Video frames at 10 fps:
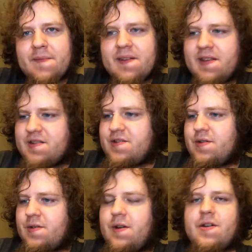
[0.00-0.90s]
that
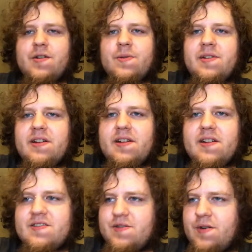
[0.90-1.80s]
you're
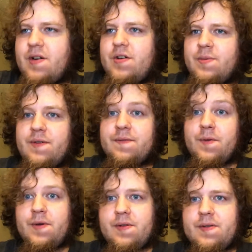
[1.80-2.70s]
arguing
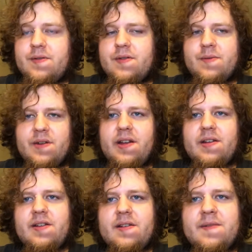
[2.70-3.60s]
for, right?
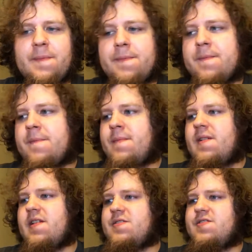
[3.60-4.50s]

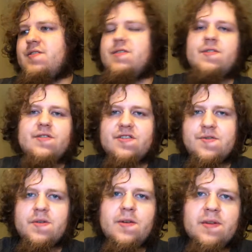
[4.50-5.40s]
That you're
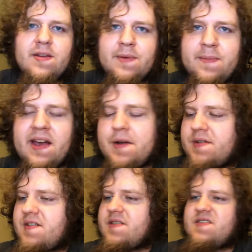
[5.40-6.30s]
disagreeing with them about.
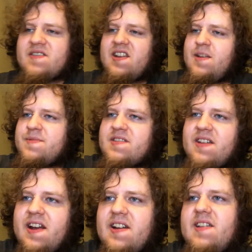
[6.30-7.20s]
Just keep
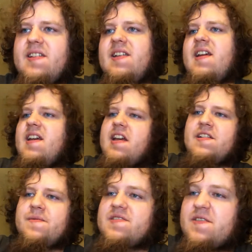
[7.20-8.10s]
citing it. And
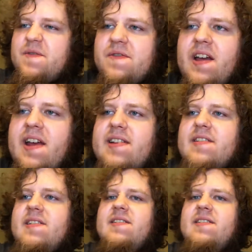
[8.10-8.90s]
if it's a fact,